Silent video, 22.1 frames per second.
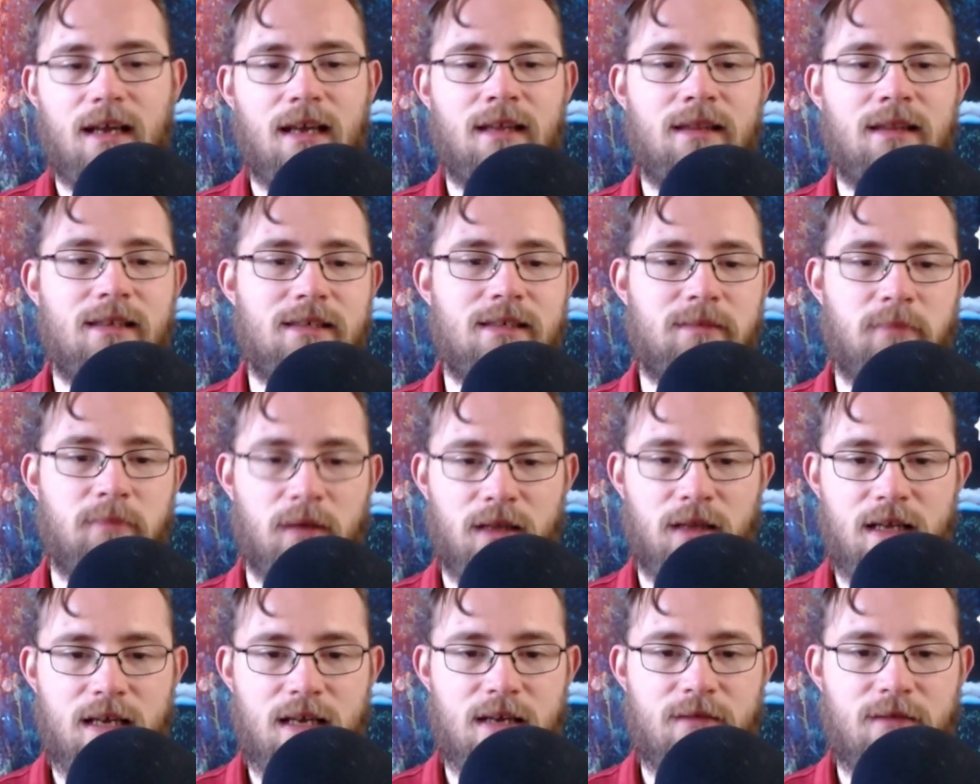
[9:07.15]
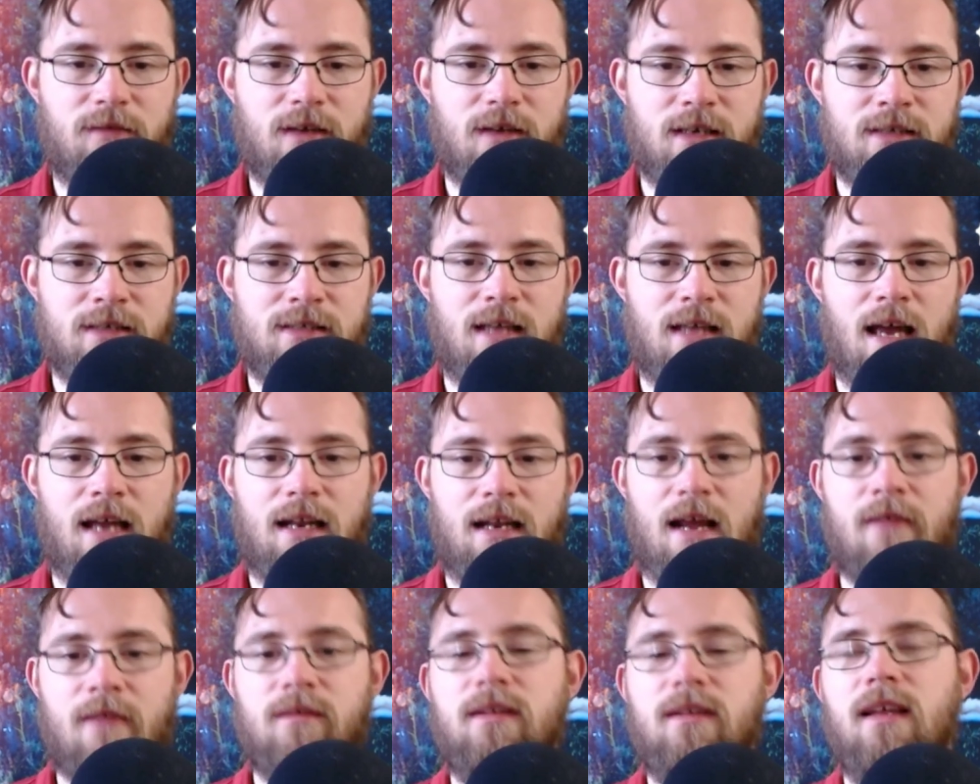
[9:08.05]
in this belief is that
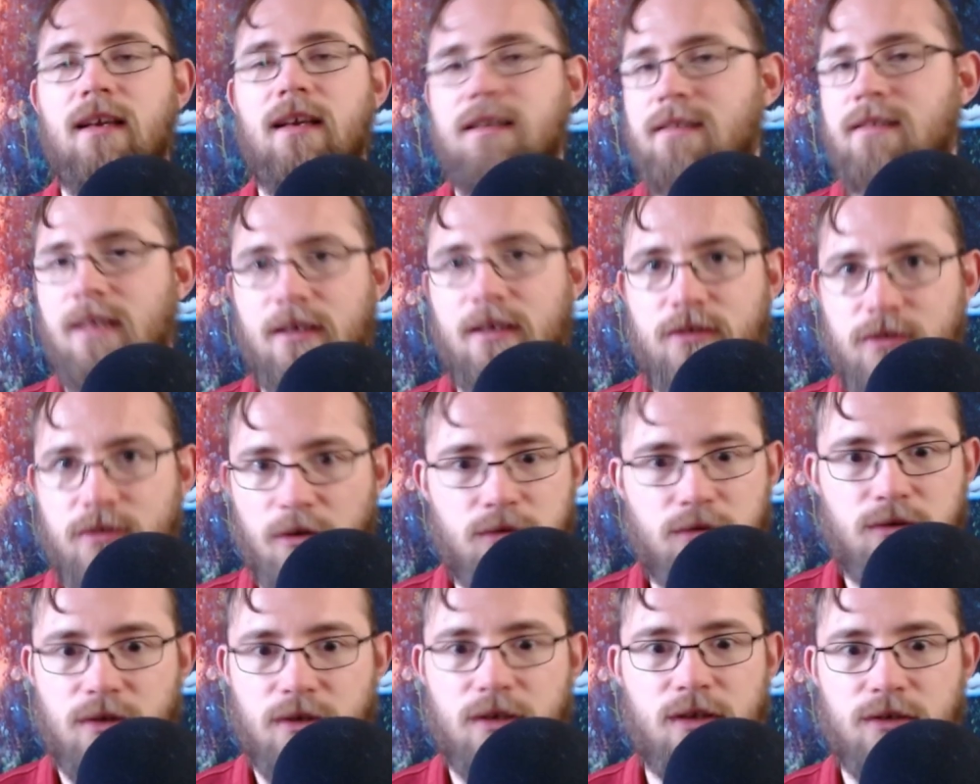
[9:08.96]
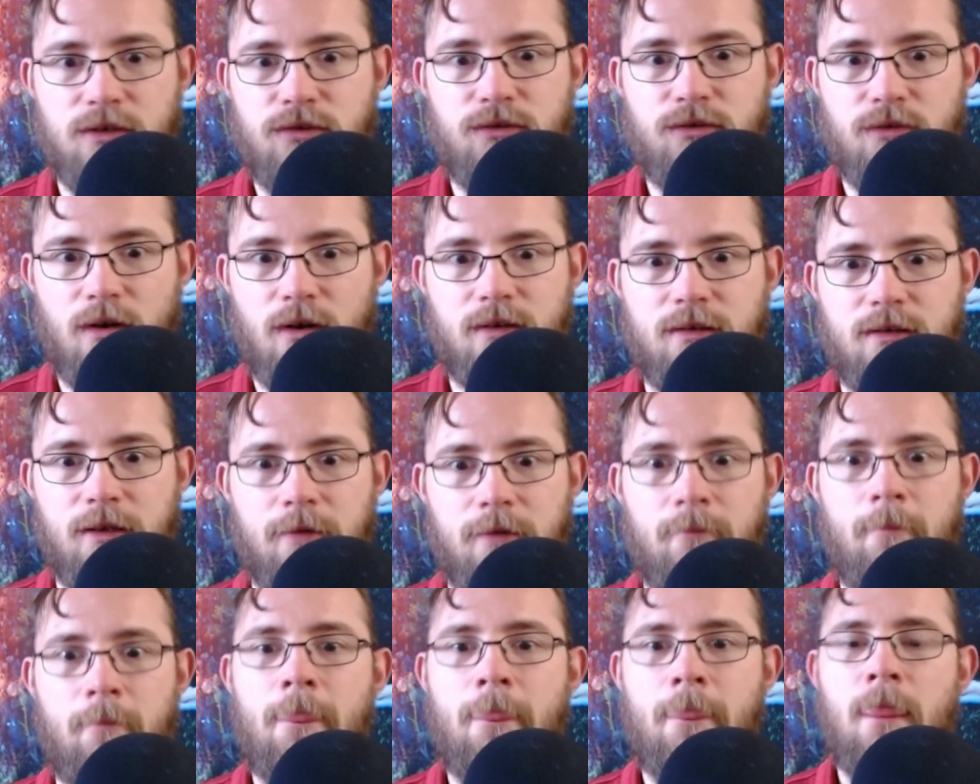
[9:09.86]
everything is like socially constructed,